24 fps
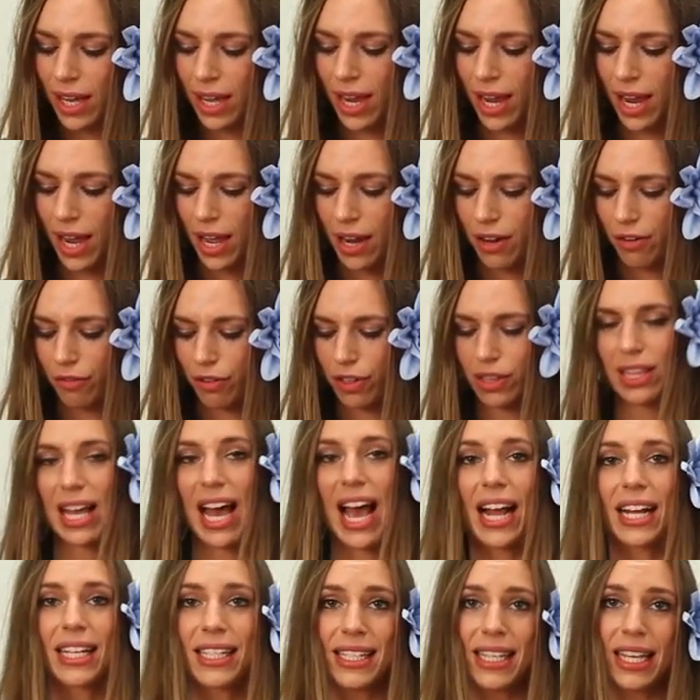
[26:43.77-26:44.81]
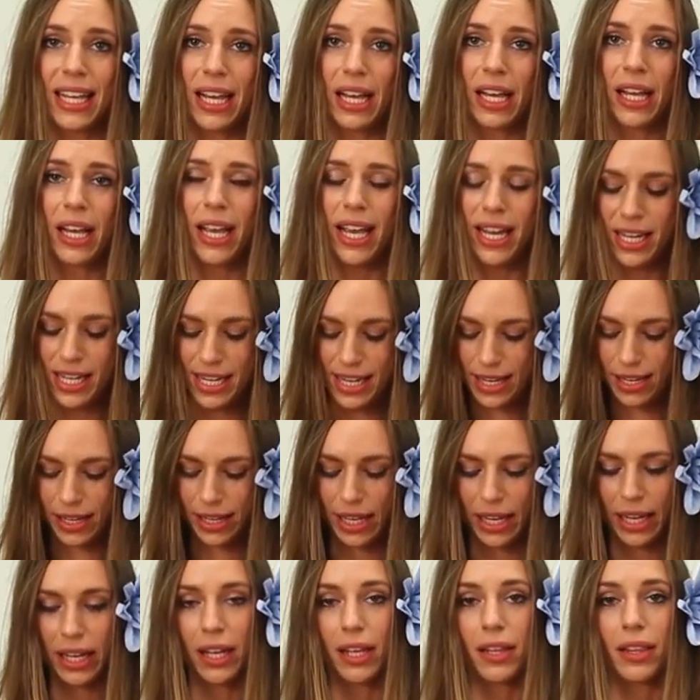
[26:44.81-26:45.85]
and relaxing and
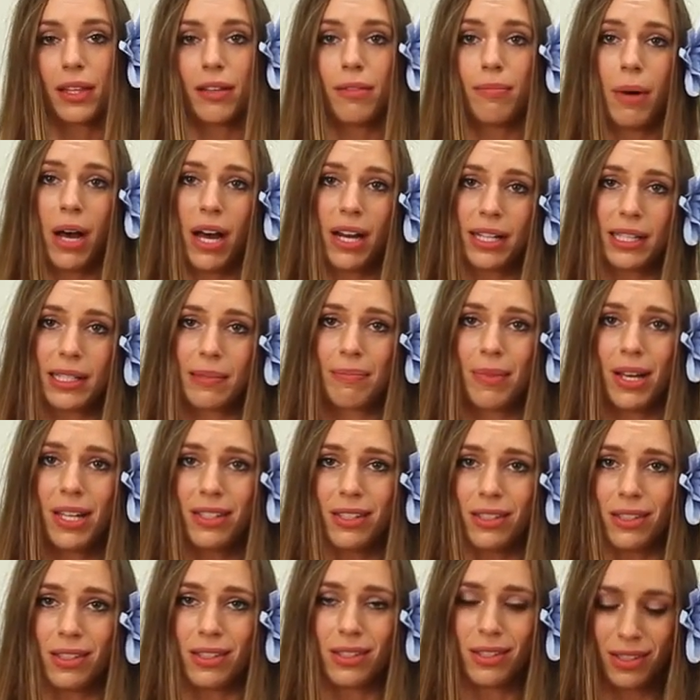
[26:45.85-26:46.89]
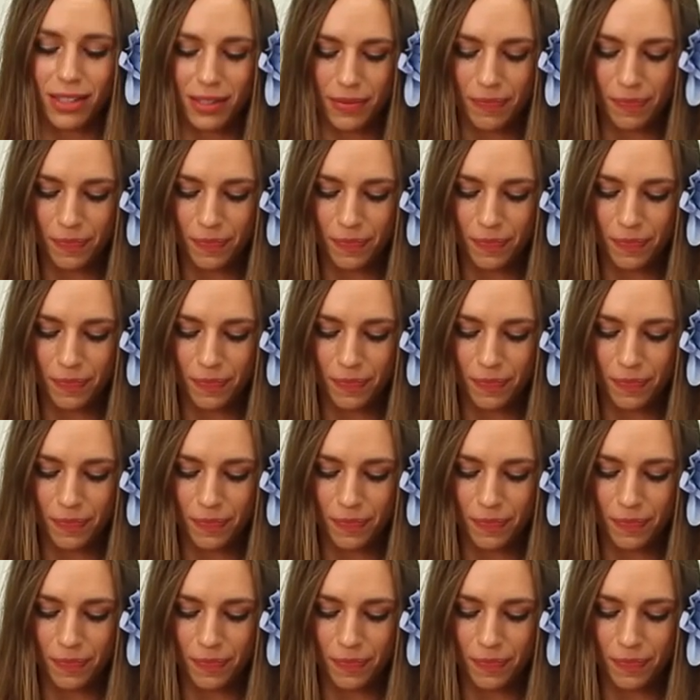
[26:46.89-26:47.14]
healing the body's muscles